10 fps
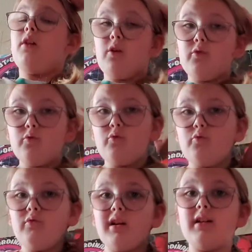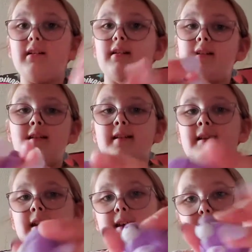Ooh.
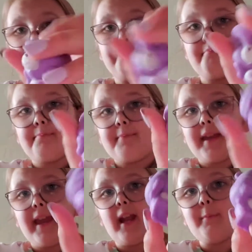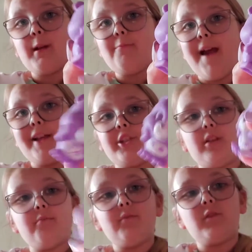A Care Bear
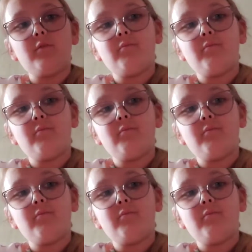Mash'ems.